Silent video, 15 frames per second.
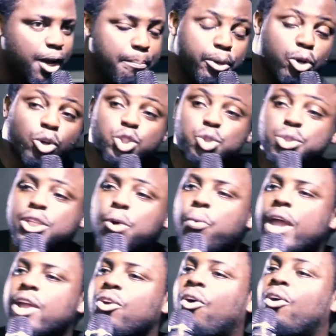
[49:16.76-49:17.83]
Because you see,
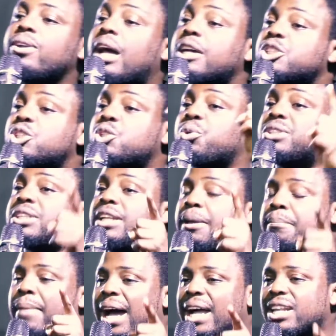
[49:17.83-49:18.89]
when God has chosen a
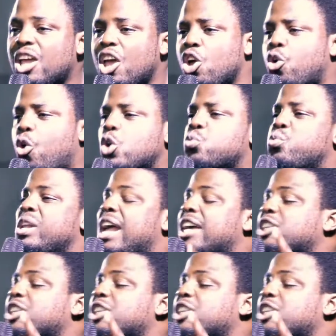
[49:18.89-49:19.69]
man, God will